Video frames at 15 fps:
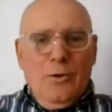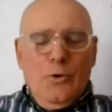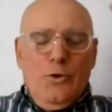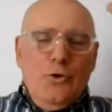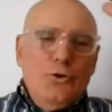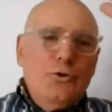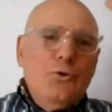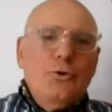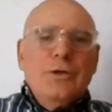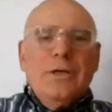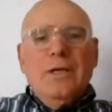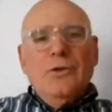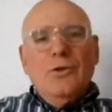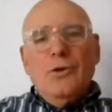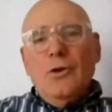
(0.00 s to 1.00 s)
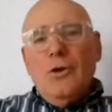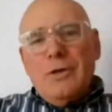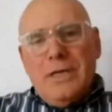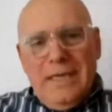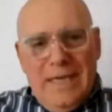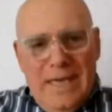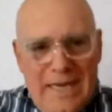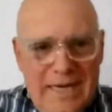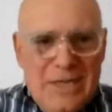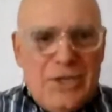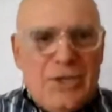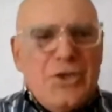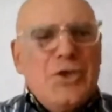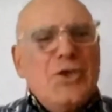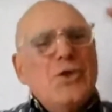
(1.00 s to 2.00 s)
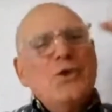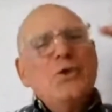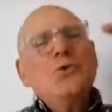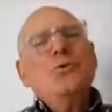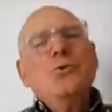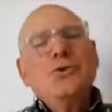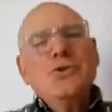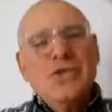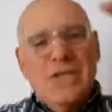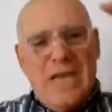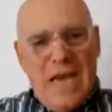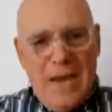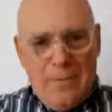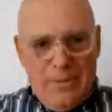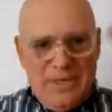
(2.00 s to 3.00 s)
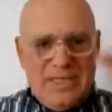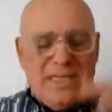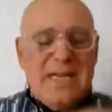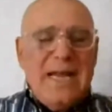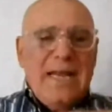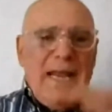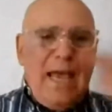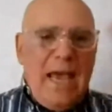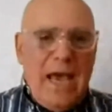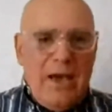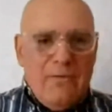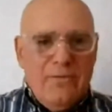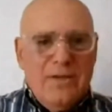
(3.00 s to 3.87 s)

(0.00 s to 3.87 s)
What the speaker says: You're looking at a huge gap. It's not half.